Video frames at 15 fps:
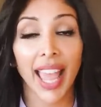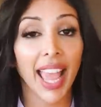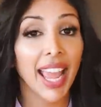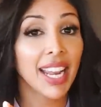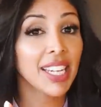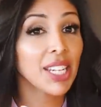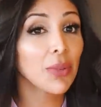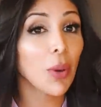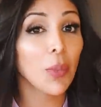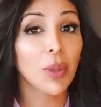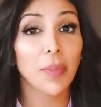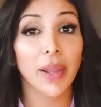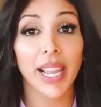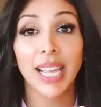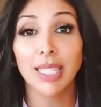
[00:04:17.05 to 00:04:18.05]
anyone
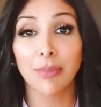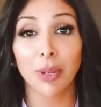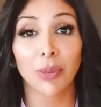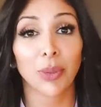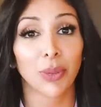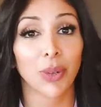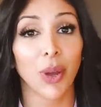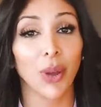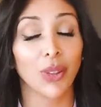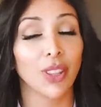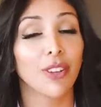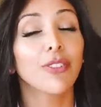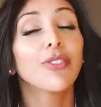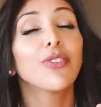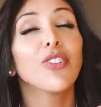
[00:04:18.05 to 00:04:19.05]
with melasma will know
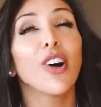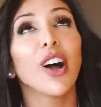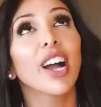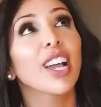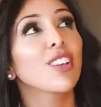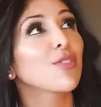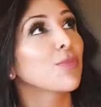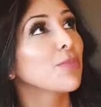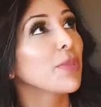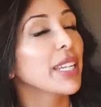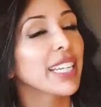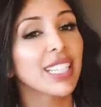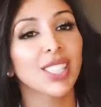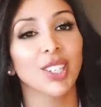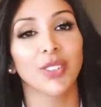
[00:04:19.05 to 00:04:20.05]
that 5
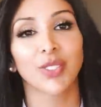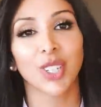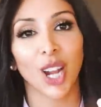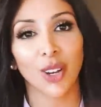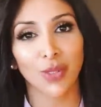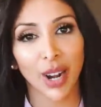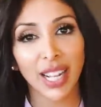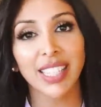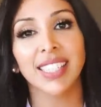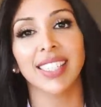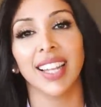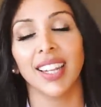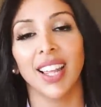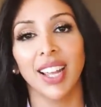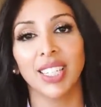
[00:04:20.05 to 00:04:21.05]
minutes of direct
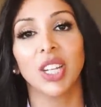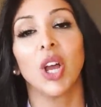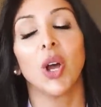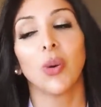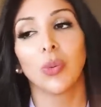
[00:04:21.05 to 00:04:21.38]
sunlight